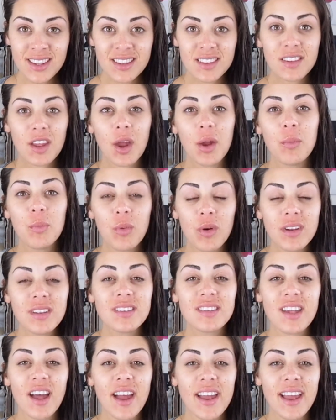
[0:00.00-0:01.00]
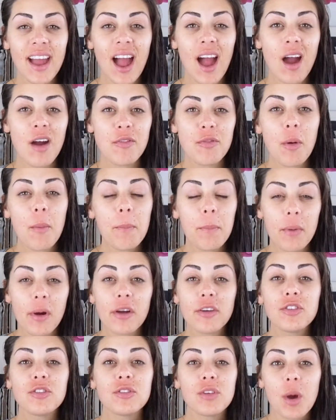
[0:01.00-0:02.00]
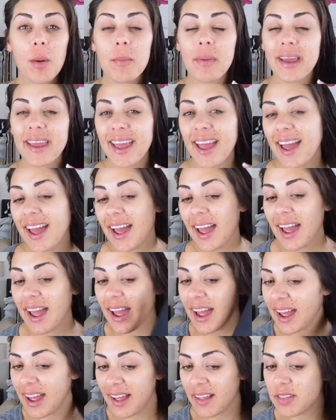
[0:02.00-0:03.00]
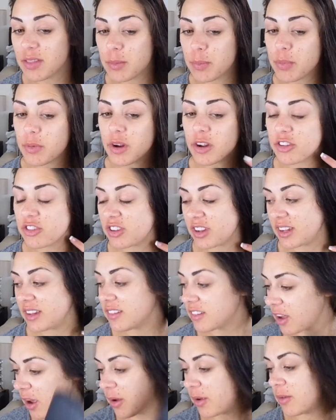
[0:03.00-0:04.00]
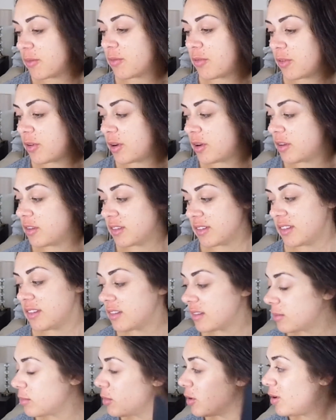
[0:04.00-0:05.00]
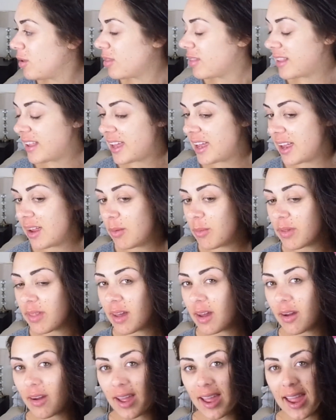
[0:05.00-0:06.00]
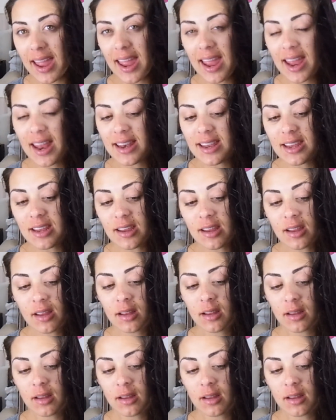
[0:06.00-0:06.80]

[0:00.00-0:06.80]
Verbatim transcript: So once I have brushed my hair and the brush is going through smoothly without any